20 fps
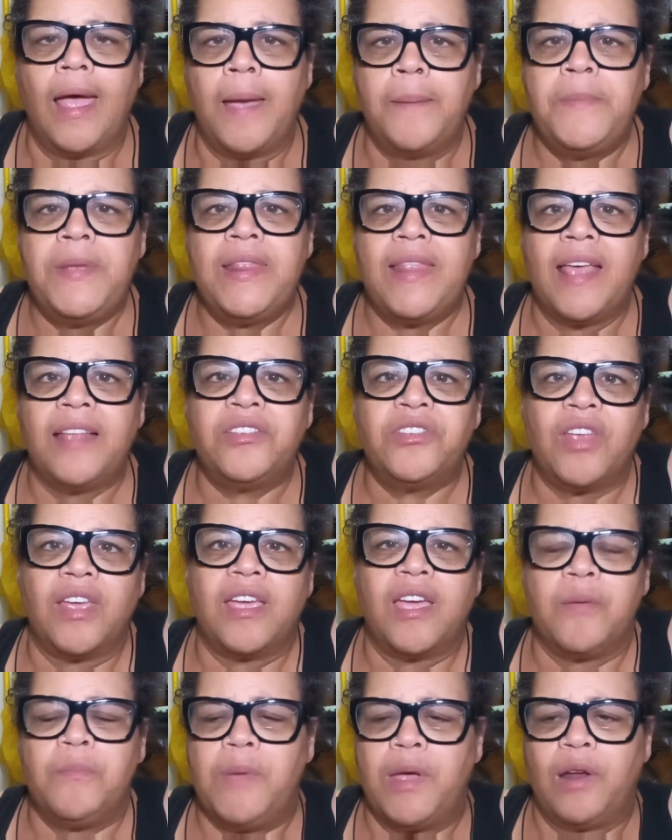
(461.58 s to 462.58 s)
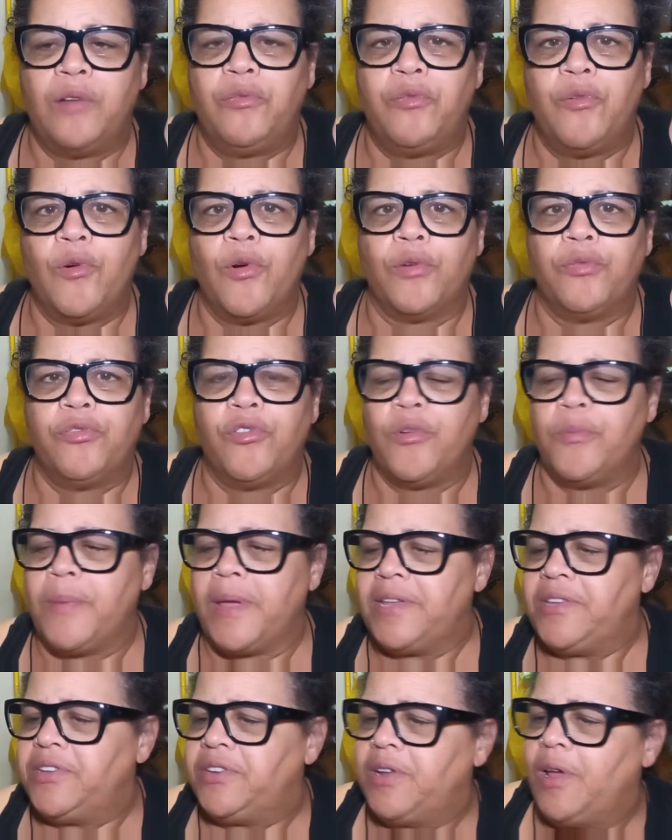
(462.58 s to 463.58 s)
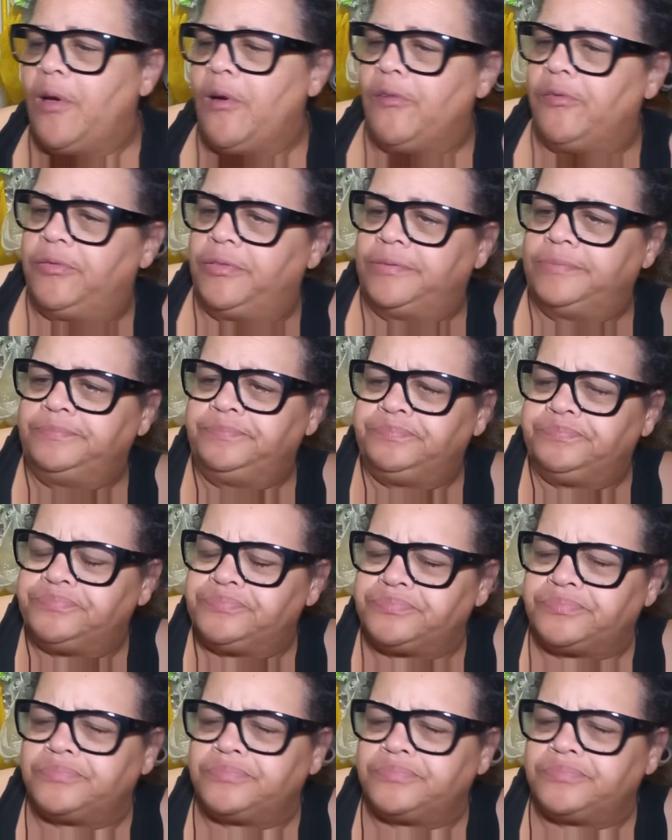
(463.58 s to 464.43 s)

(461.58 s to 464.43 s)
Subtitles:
I mean, that's like a metaphor for myself